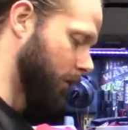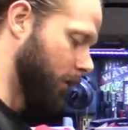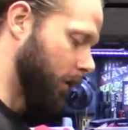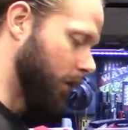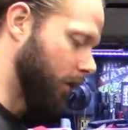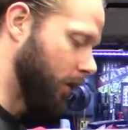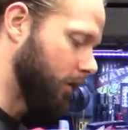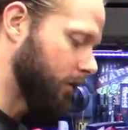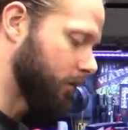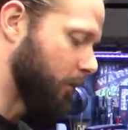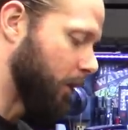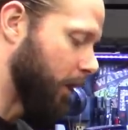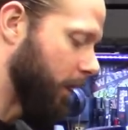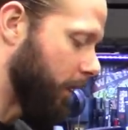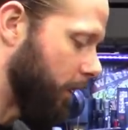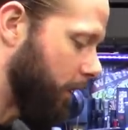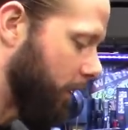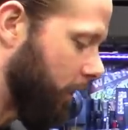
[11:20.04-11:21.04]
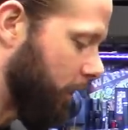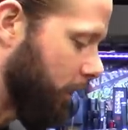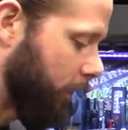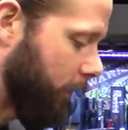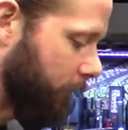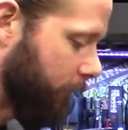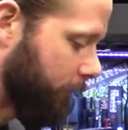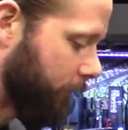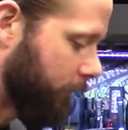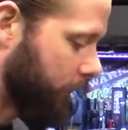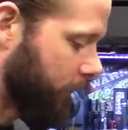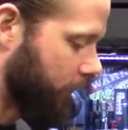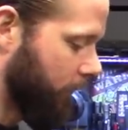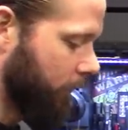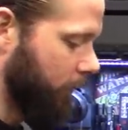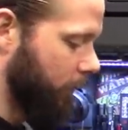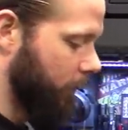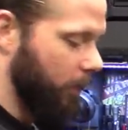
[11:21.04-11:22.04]
I lost my
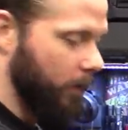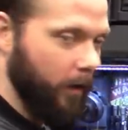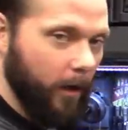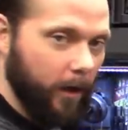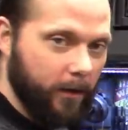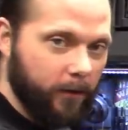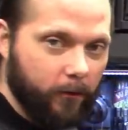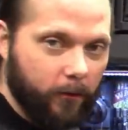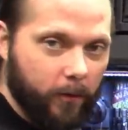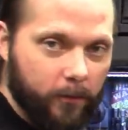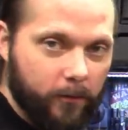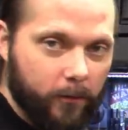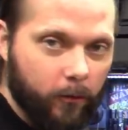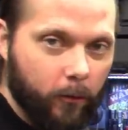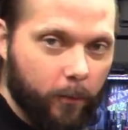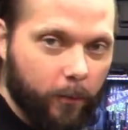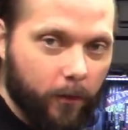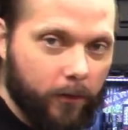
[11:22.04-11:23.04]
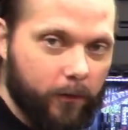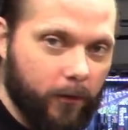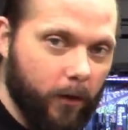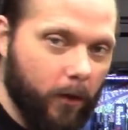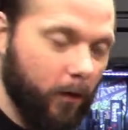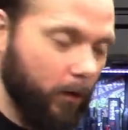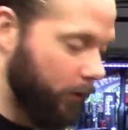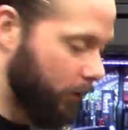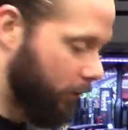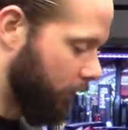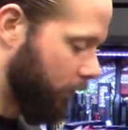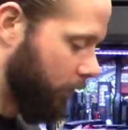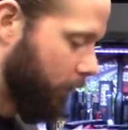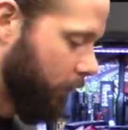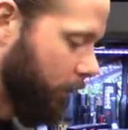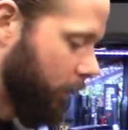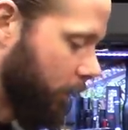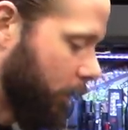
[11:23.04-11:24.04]
ice cream scooper, so
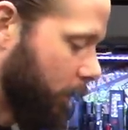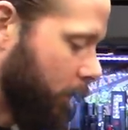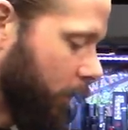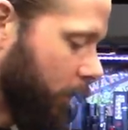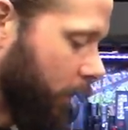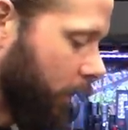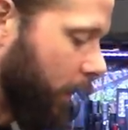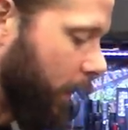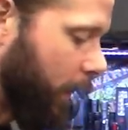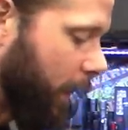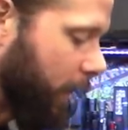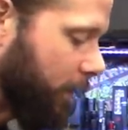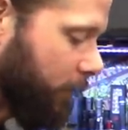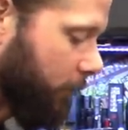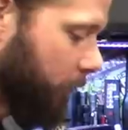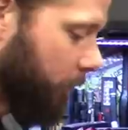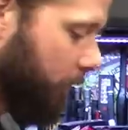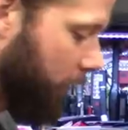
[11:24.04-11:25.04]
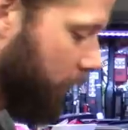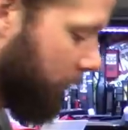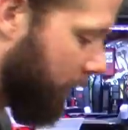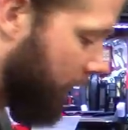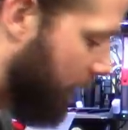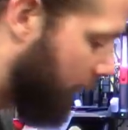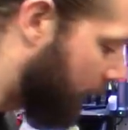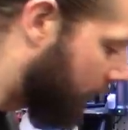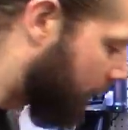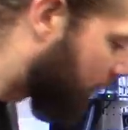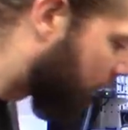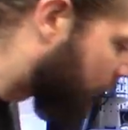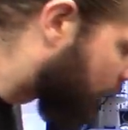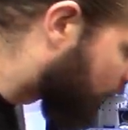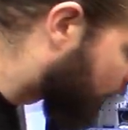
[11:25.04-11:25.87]
I gotta ask him about that.